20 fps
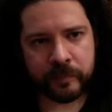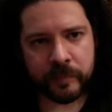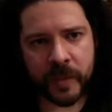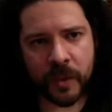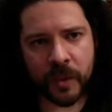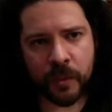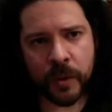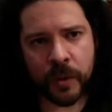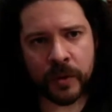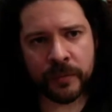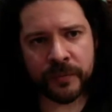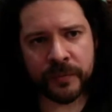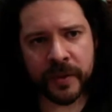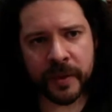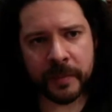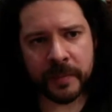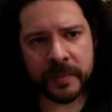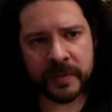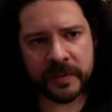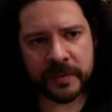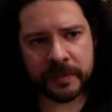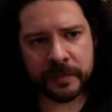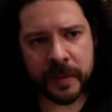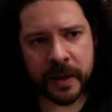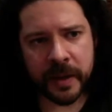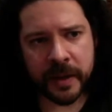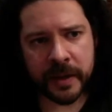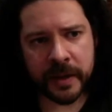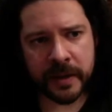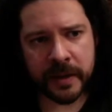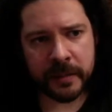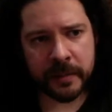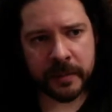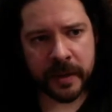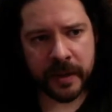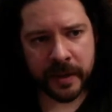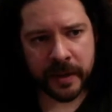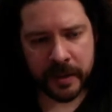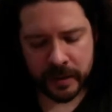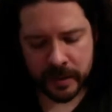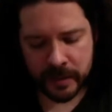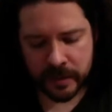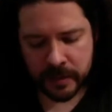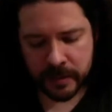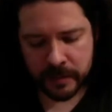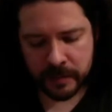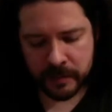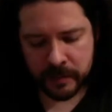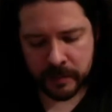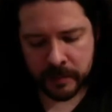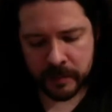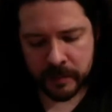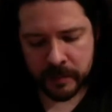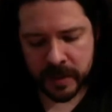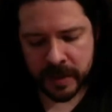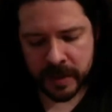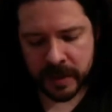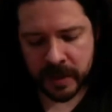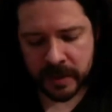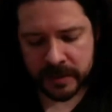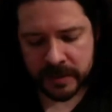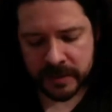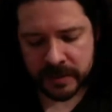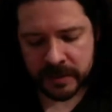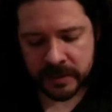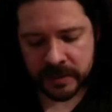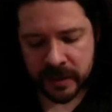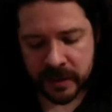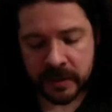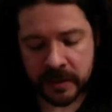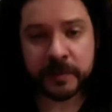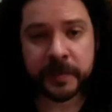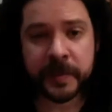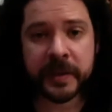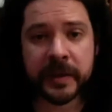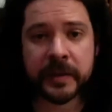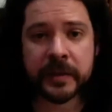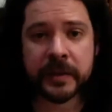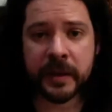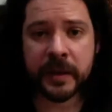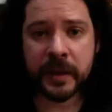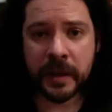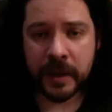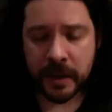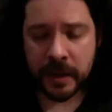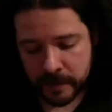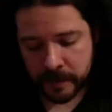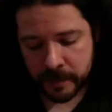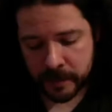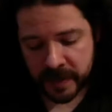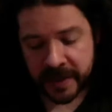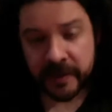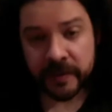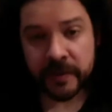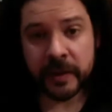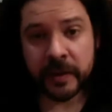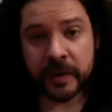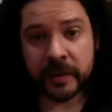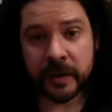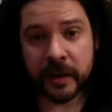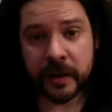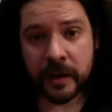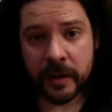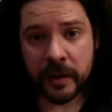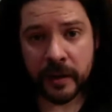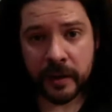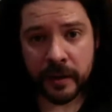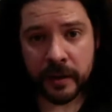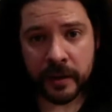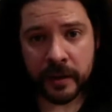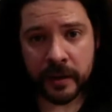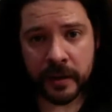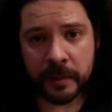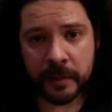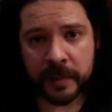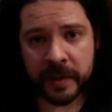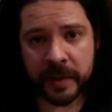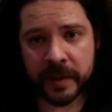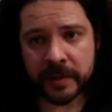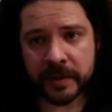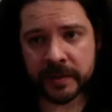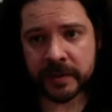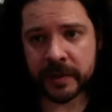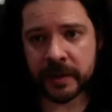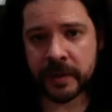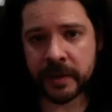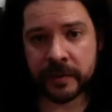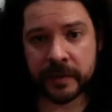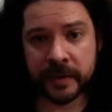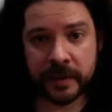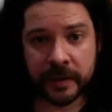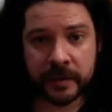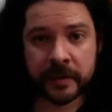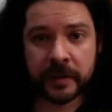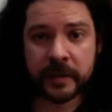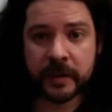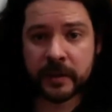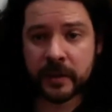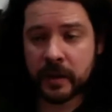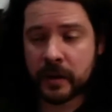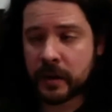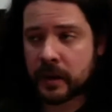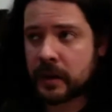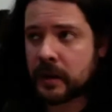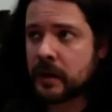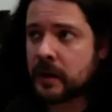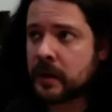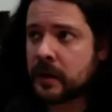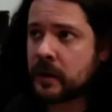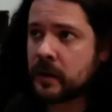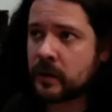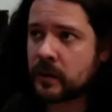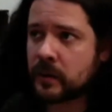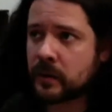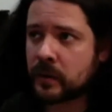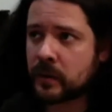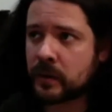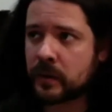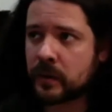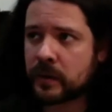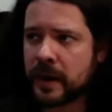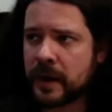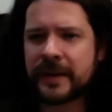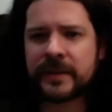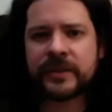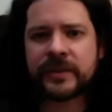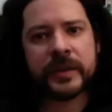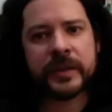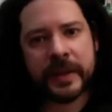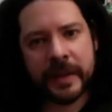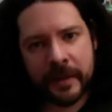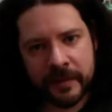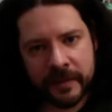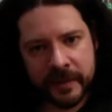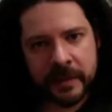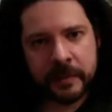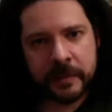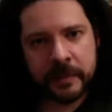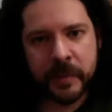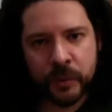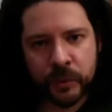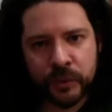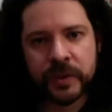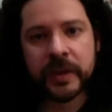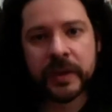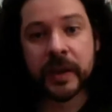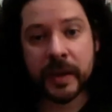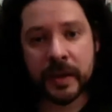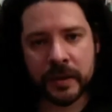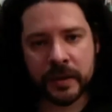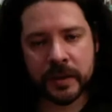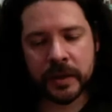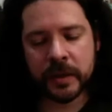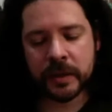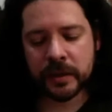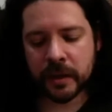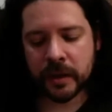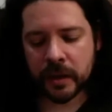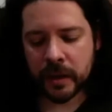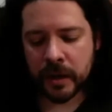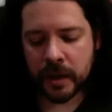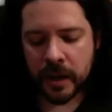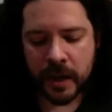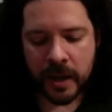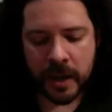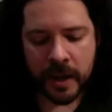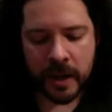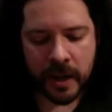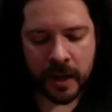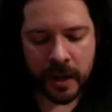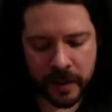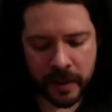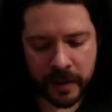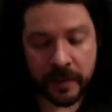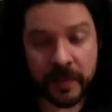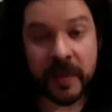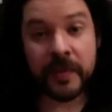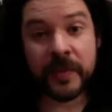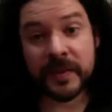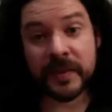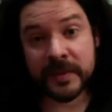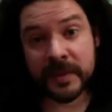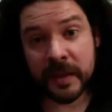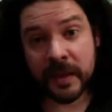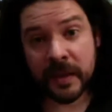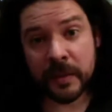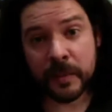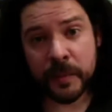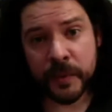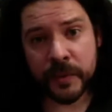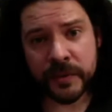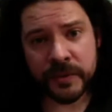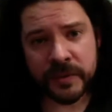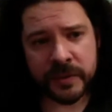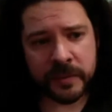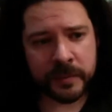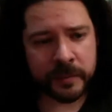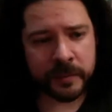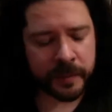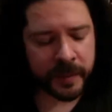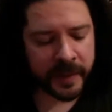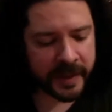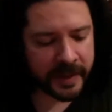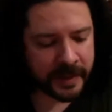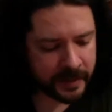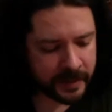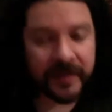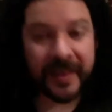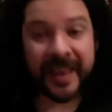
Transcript: One of them's my my my cousin's husband playing the guitar. He plays the Andean guitar, or actually Andean music in the guitar. And then the second person played the